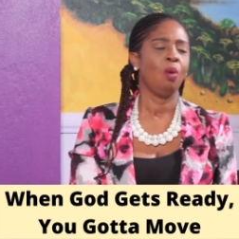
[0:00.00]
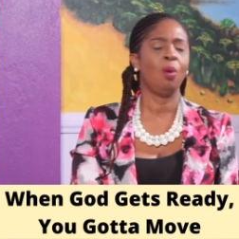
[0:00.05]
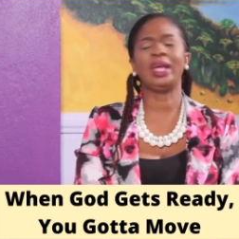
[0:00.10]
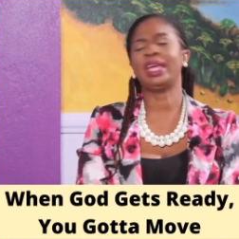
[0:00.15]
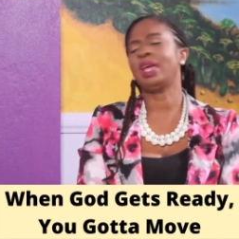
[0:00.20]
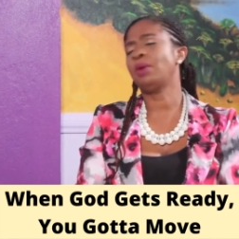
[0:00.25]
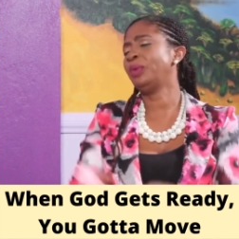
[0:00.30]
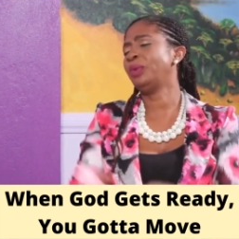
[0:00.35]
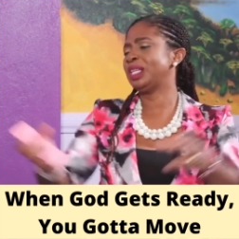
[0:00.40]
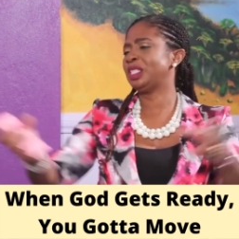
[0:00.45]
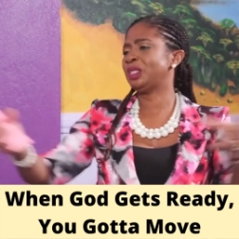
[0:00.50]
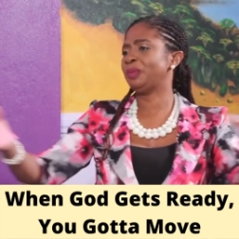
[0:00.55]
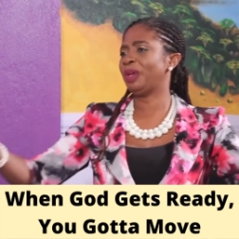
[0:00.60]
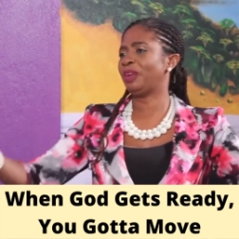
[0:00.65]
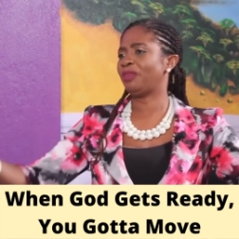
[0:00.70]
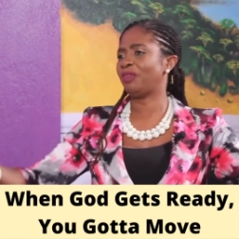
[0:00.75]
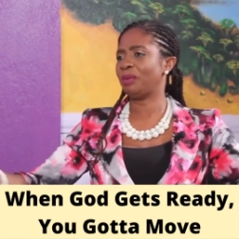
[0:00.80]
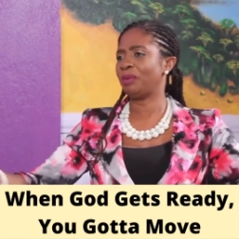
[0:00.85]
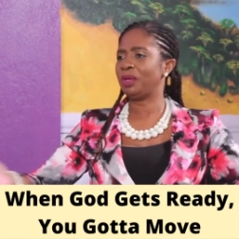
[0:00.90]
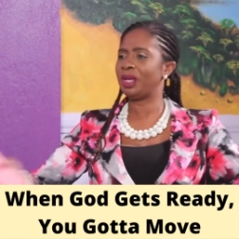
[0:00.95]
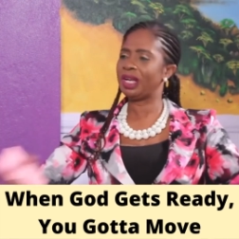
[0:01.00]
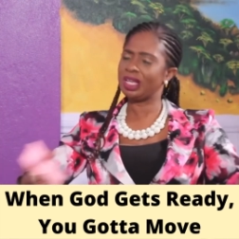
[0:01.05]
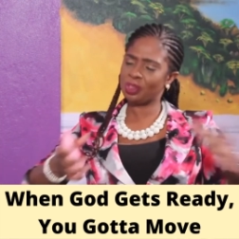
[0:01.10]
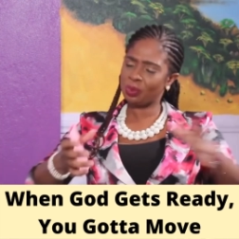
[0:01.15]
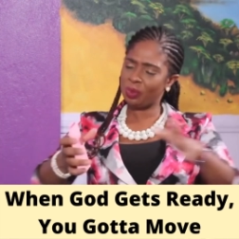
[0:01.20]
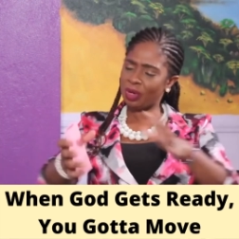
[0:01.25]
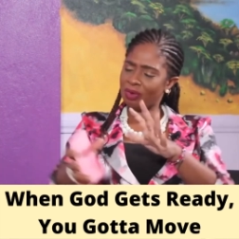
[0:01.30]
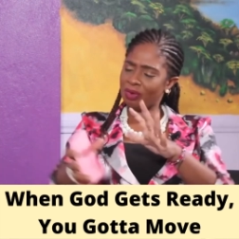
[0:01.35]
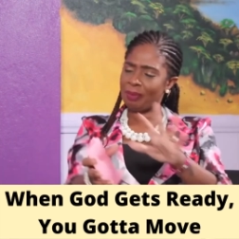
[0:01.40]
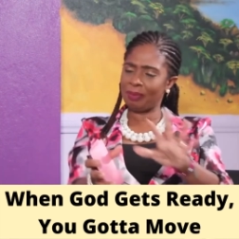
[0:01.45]
What can we expect from you?
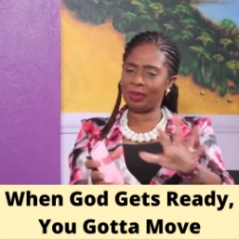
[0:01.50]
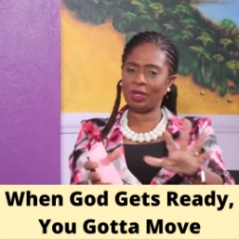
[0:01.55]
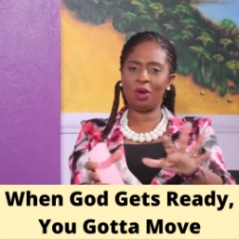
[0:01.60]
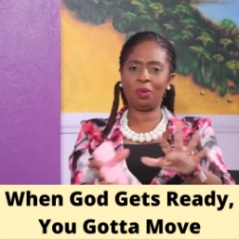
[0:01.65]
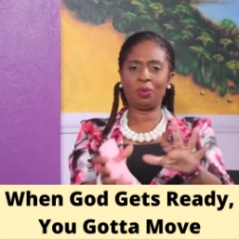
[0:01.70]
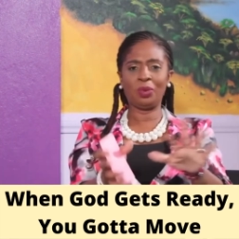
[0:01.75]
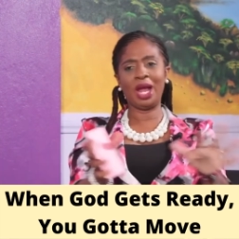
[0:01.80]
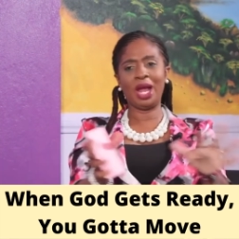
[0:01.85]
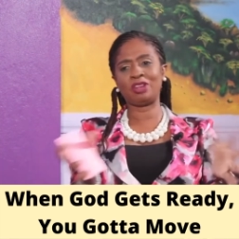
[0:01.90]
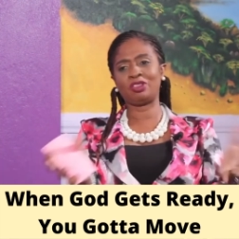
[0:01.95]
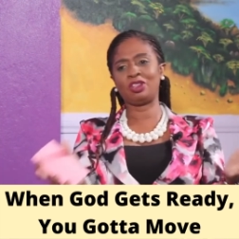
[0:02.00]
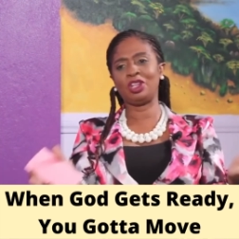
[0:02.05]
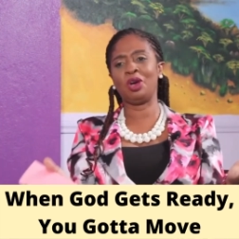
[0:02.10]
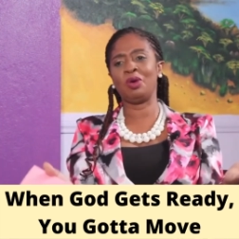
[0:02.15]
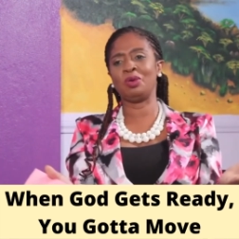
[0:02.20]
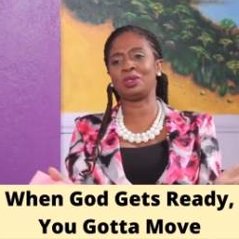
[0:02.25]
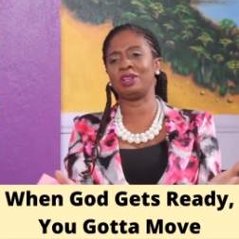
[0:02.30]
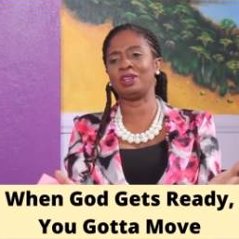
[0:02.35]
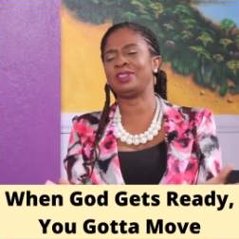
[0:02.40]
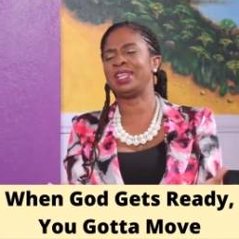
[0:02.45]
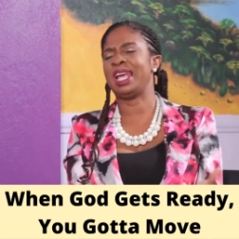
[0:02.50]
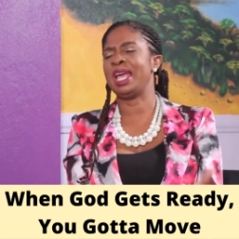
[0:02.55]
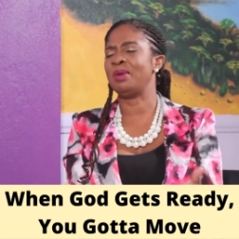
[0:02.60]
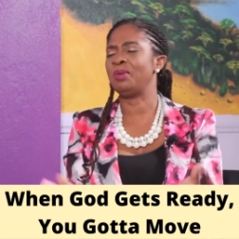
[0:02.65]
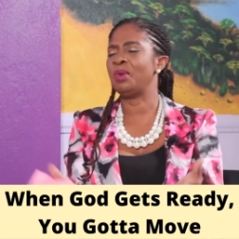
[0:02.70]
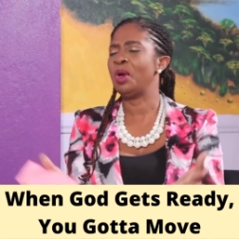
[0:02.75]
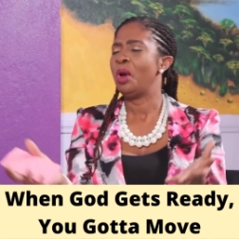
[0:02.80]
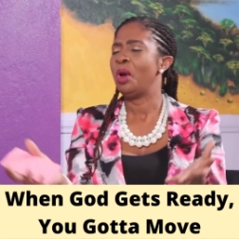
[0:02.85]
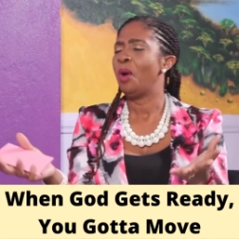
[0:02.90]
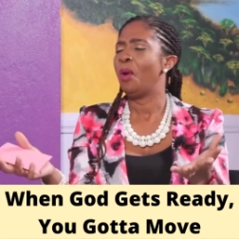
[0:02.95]
Because we're wrapping up. We're actually out of
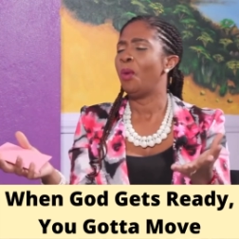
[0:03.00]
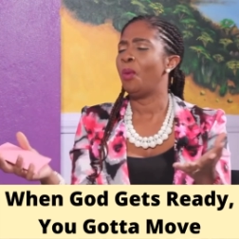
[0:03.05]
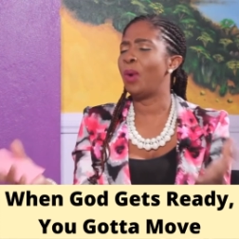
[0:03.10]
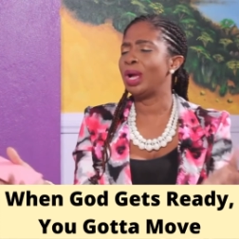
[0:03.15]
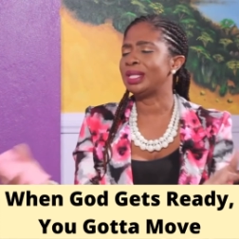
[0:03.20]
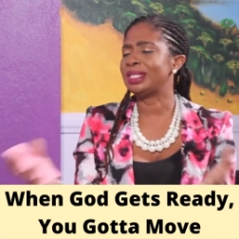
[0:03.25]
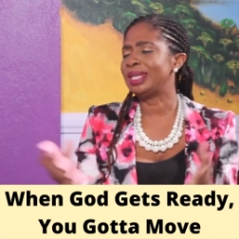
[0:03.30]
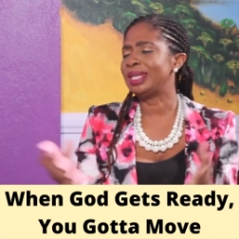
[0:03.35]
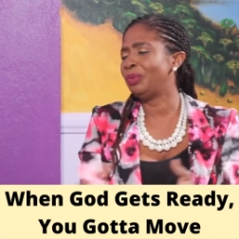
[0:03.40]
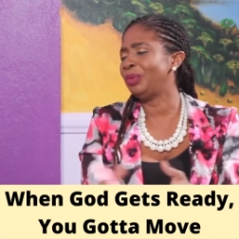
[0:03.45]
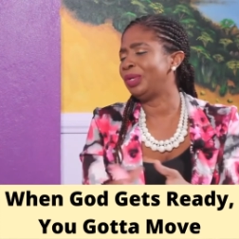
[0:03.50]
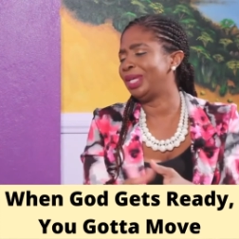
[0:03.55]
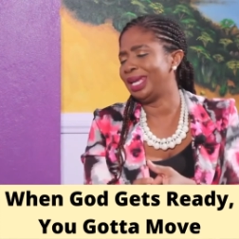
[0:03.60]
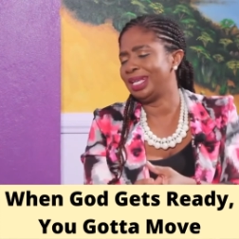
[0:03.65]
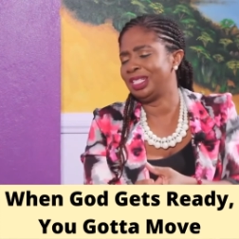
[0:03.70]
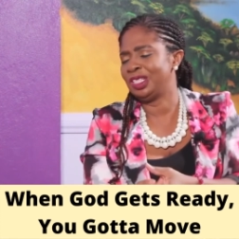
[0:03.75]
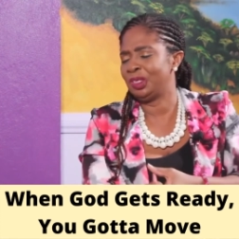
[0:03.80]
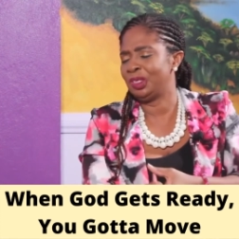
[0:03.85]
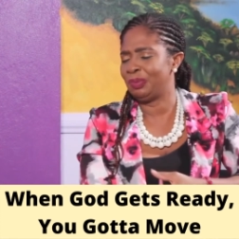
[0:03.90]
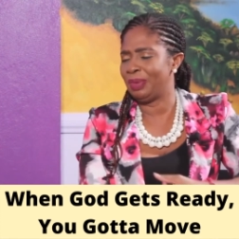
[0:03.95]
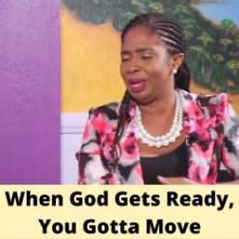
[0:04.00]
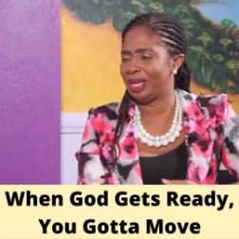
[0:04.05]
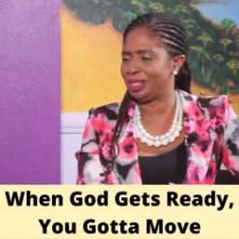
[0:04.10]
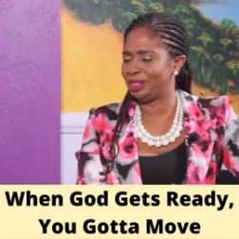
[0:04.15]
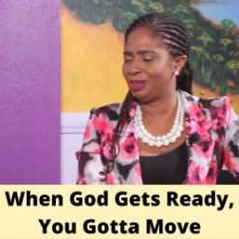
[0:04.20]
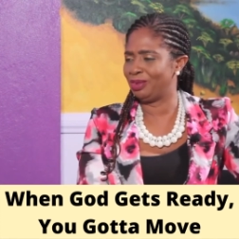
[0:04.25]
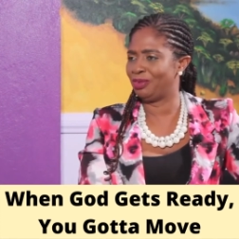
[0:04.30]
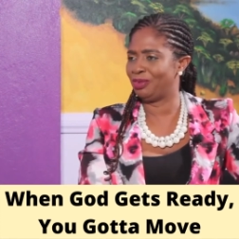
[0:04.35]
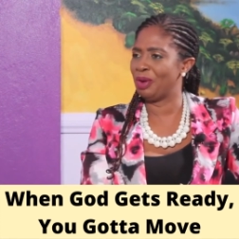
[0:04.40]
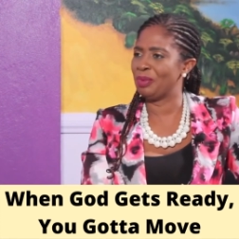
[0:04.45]
time. What can we
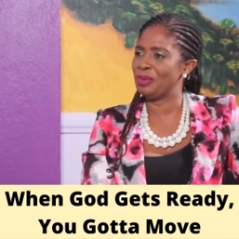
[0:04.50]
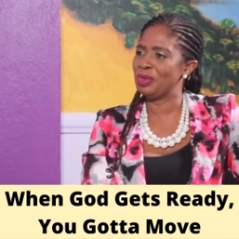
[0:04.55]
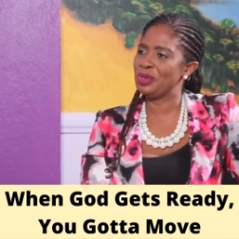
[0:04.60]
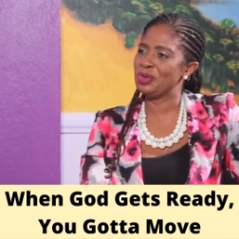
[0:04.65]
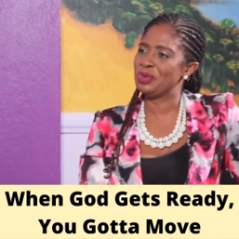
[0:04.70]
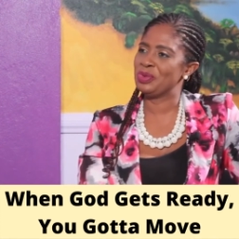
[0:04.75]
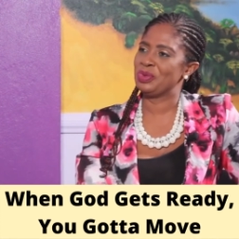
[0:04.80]
expect from you?